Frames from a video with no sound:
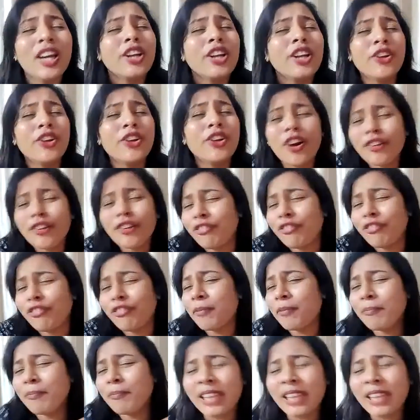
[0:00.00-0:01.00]
Not for
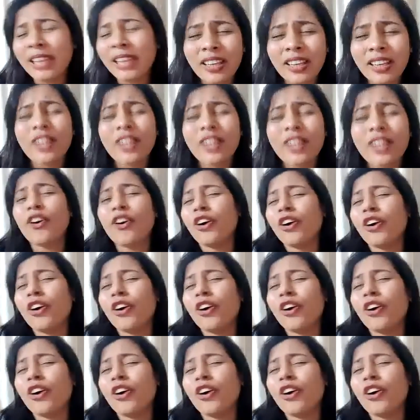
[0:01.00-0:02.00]
me, not
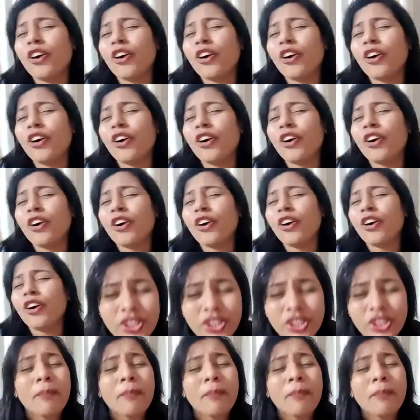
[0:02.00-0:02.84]
for this page,